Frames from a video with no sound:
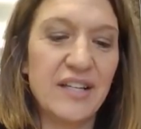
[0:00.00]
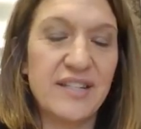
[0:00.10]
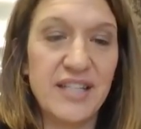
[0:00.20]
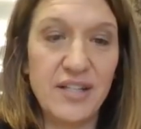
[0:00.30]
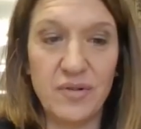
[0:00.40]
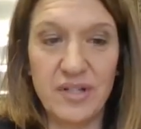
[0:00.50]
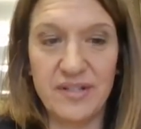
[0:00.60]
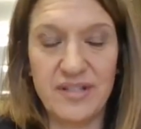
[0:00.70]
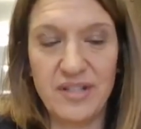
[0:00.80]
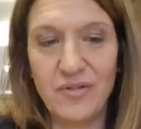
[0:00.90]
Seed
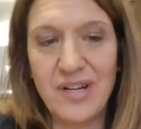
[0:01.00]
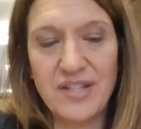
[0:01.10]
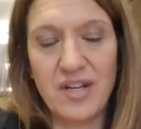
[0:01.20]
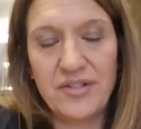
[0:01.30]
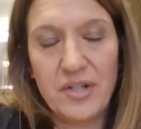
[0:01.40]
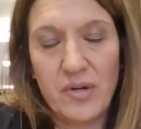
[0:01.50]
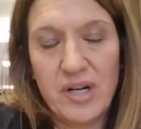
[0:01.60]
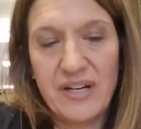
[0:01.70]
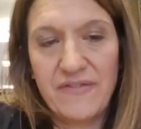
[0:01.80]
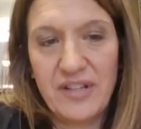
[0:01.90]
oils. You guys all know how
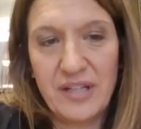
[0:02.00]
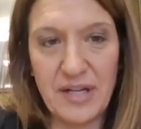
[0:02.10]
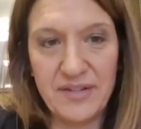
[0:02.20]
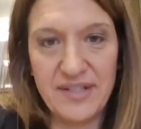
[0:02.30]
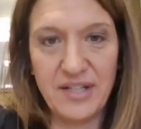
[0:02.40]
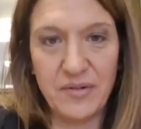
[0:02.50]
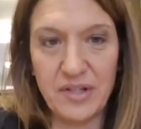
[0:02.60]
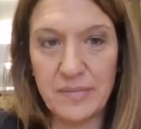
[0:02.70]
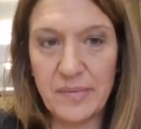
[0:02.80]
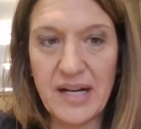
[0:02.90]
I feel about seed
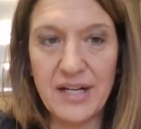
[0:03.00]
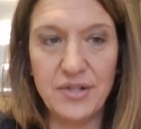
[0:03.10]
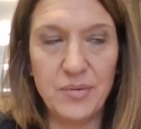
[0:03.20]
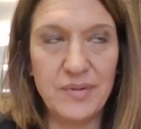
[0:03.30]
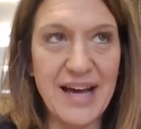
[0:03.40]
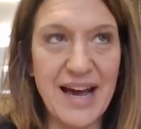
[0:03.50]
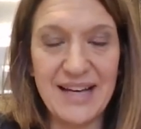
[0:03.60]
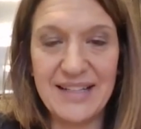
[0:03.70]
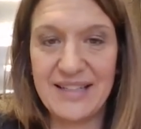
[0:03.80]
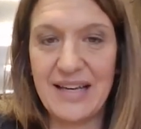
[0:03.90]
oils, but I do
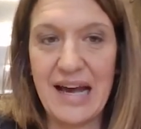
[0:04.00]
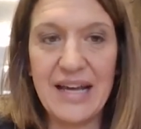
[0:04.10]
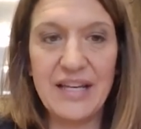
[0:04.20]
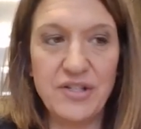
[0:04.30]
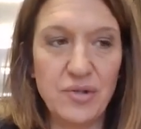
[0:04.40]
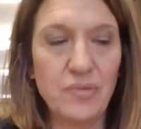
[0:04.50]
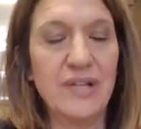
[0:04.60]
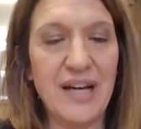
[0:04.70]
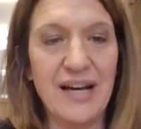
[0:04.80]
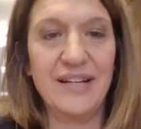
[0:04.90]
not
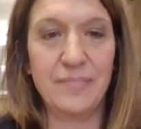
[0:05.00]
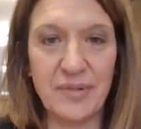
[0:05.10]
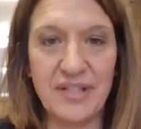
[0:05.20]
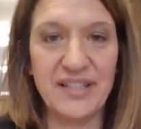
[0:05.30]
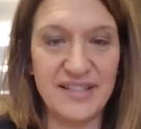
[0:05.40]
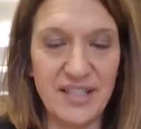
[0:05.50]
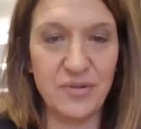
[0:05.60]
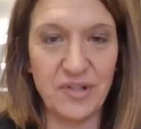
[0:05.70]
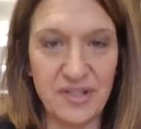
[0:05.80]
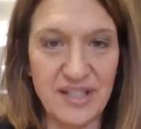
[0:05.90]
bring seed
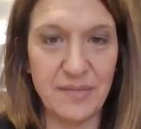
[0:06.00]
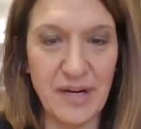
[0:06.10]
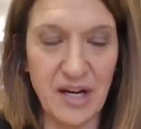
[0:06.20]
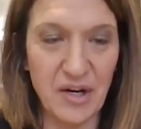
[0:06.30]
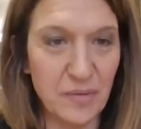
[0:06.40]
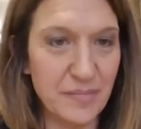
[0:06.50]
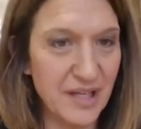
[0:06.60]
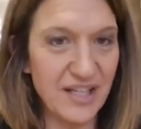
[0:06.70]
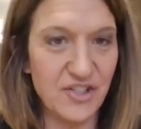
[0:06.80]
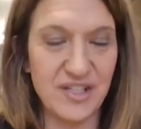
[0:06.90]
oils into my home.
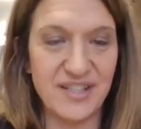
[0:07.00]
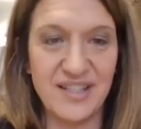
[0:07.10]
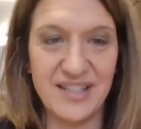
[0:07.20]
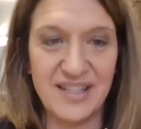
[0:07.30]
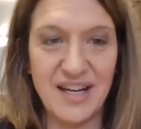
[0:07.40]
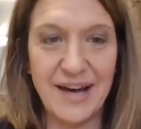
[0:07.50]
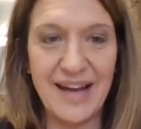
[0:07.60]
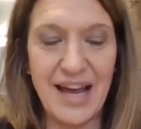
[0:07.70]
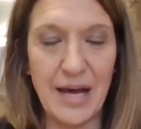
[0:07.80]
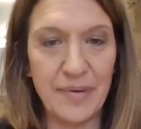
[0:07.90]
It just does not
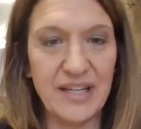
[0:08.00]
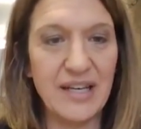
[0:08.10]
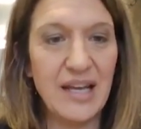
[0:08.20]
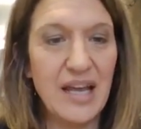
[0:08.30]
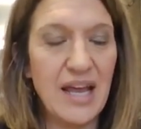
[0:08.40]
happen.